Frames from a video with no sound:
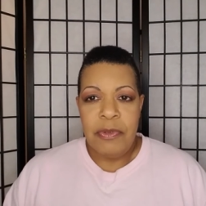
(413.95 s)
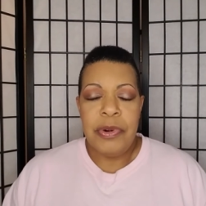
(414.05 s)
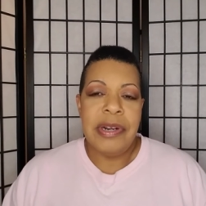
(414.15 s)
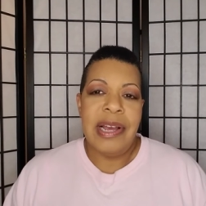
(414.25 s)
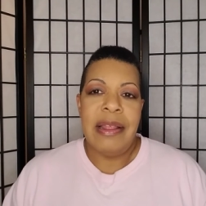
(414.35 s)

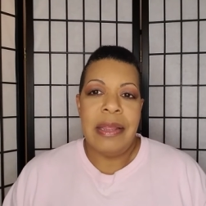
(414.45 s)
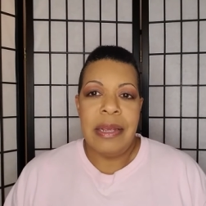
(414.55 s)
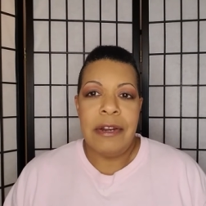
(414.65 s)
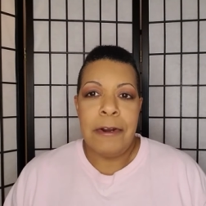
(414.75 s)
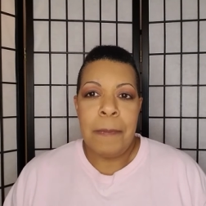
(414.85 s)
we're not
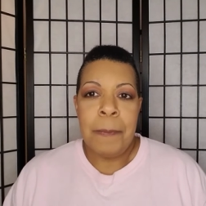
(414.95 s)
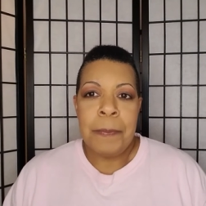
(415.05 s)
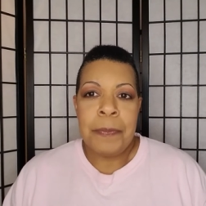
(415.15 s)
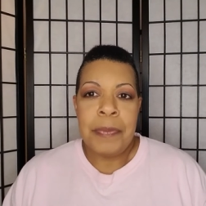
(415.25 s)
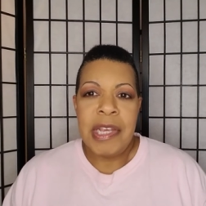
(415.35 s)
there?
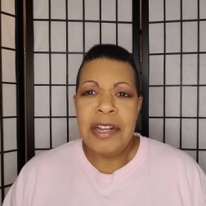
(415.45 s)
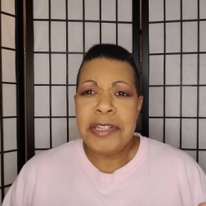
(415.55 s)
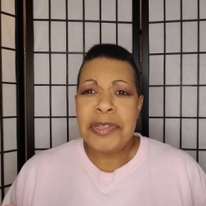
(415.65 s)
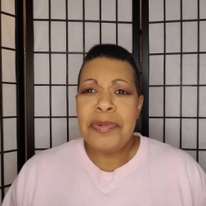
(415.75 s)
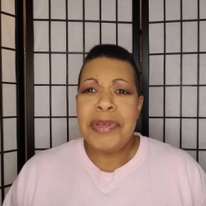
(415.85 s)
And
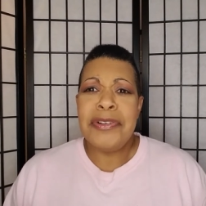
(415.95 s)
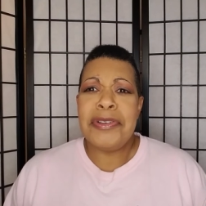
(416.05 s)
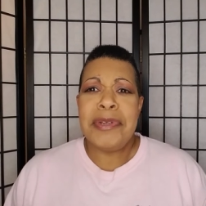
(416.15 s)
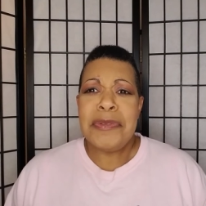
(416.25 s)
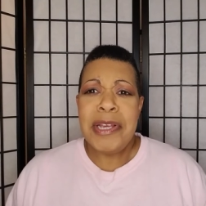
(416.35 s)
also, be on
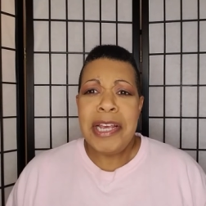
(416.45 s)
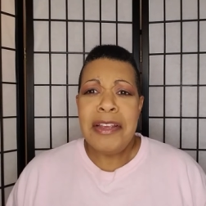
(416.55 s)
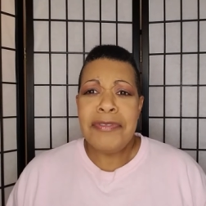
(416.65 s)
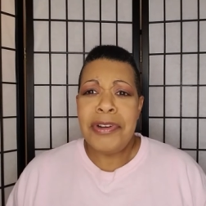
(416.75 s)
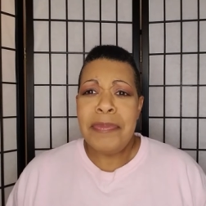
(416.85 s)
your best behavior.